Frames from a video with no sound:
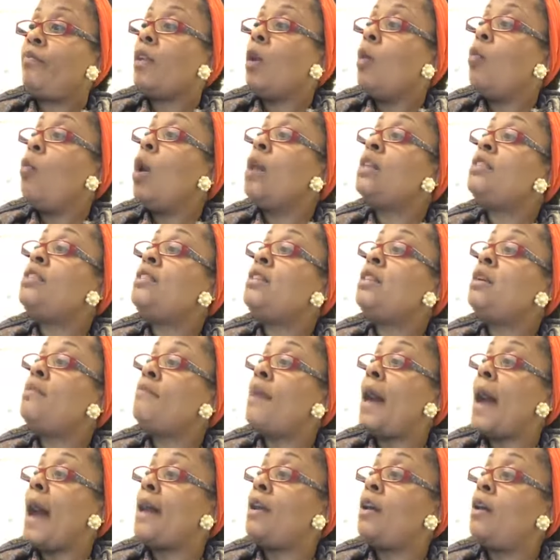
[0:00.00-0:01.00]
Once in a
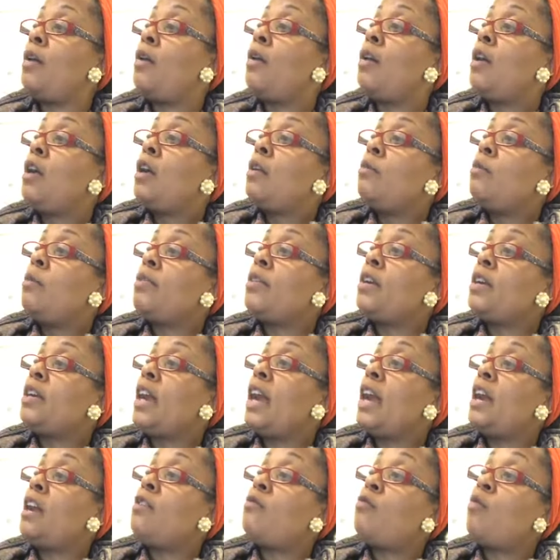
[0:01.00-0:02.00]
battle with a
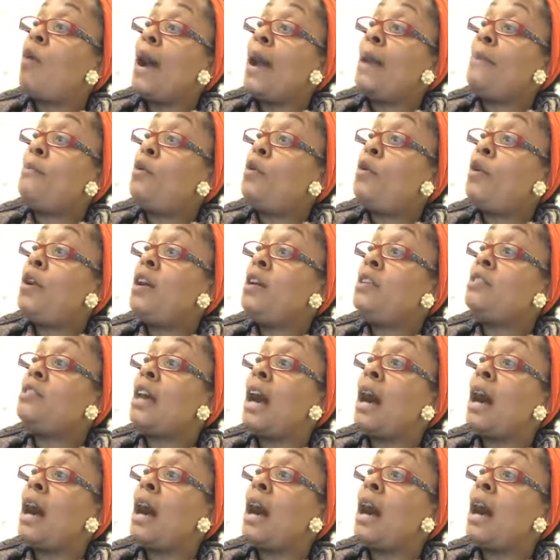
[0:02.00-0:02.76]
gang of white boys,